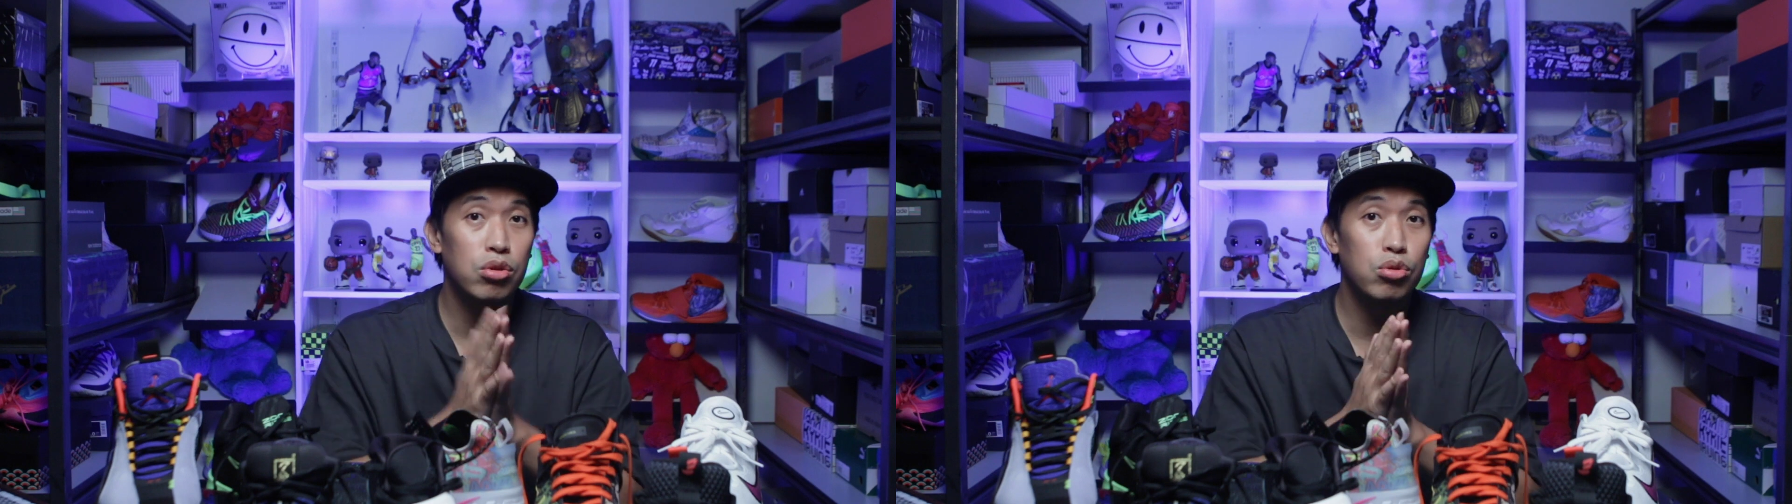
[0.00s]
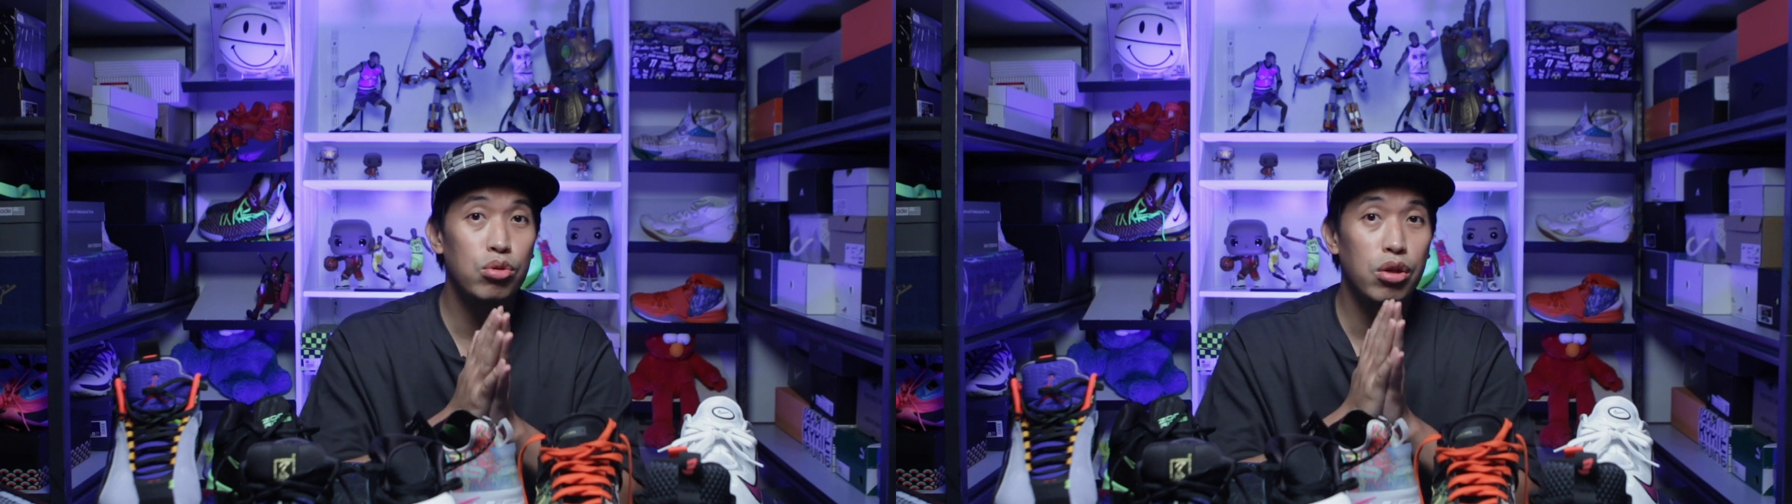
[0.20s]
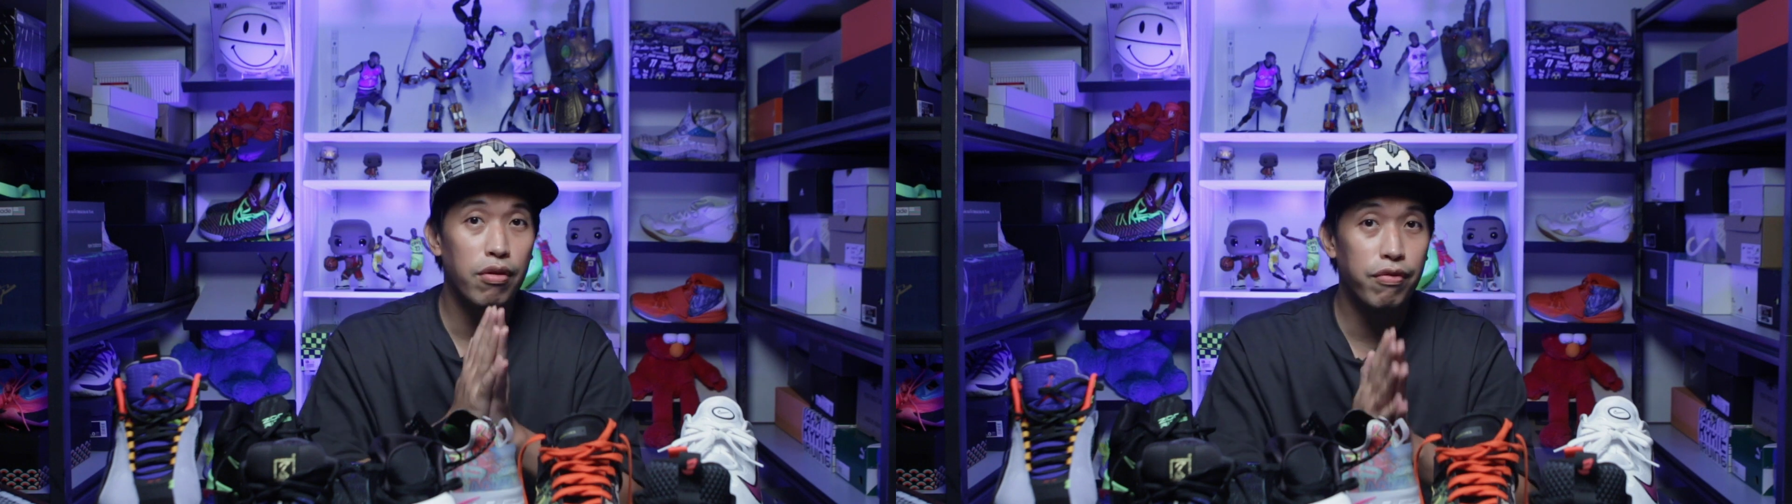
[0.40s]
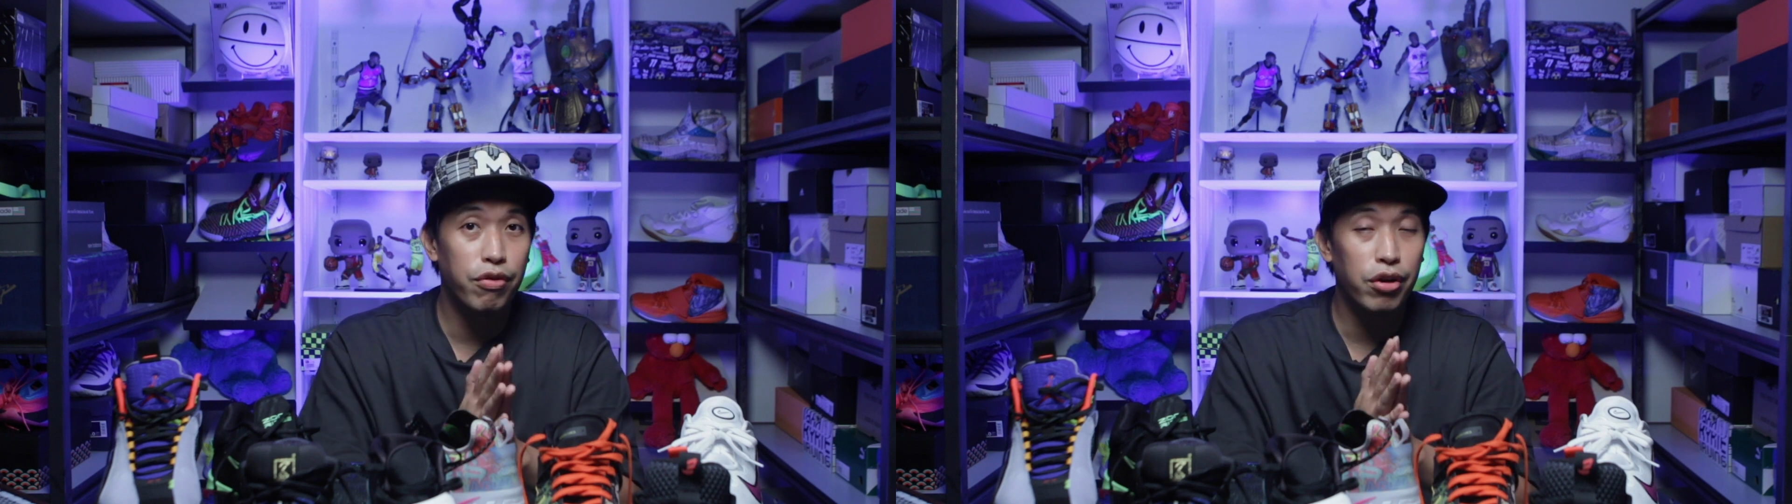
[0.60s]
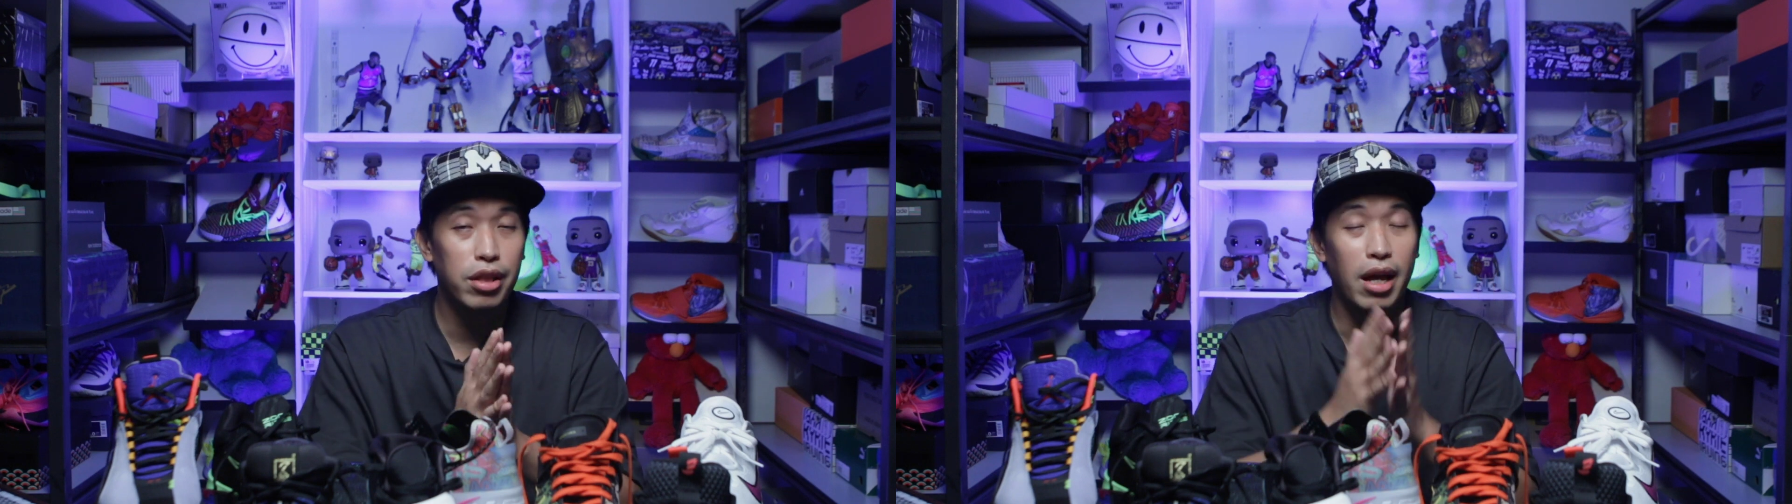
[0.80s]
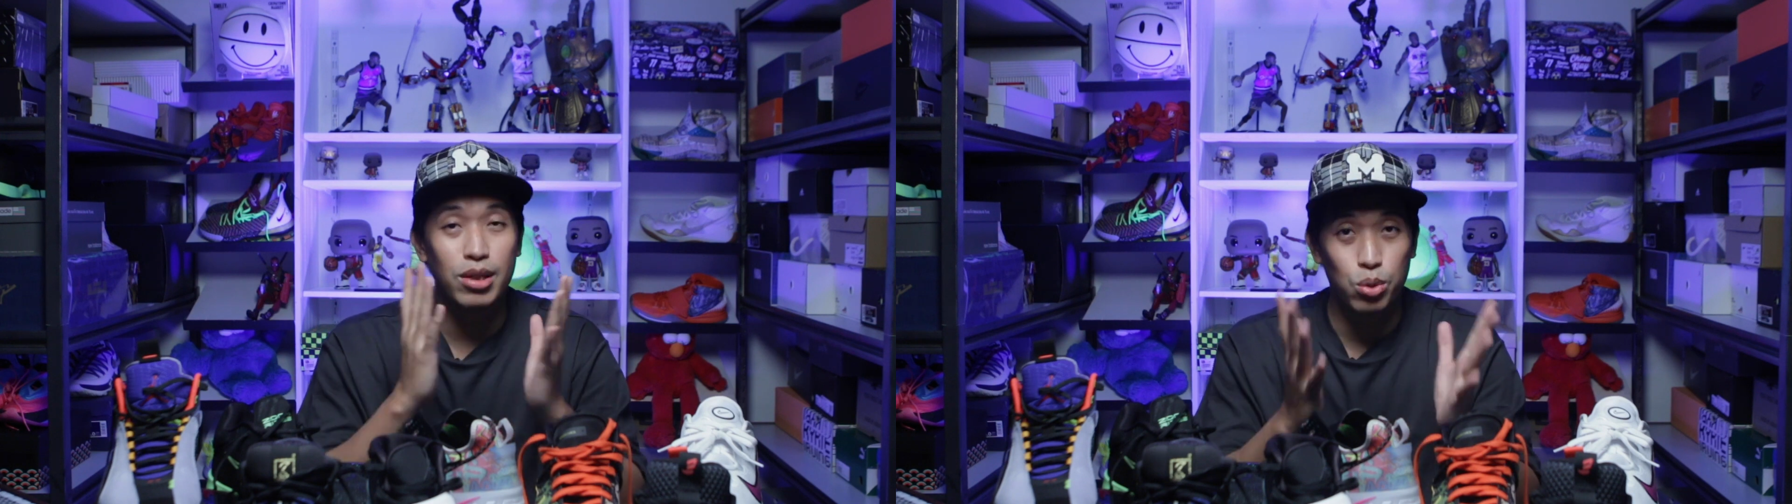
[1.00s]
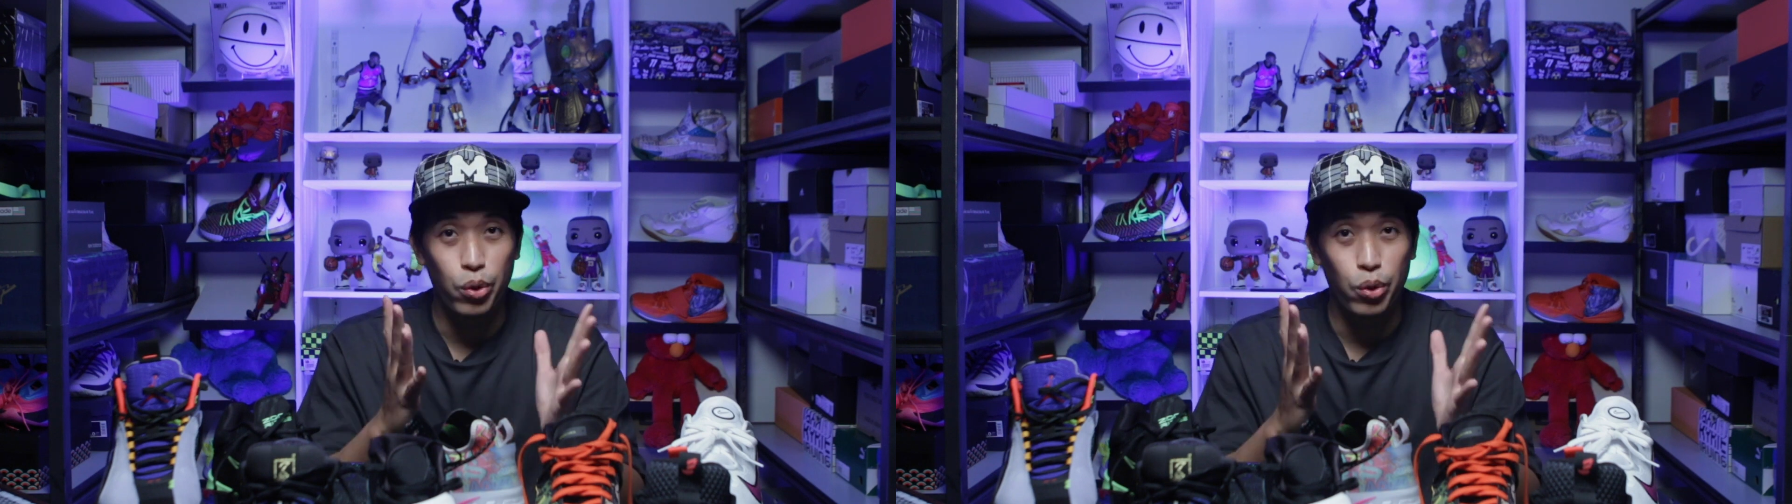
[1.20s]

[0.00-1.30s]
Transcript: to your foot as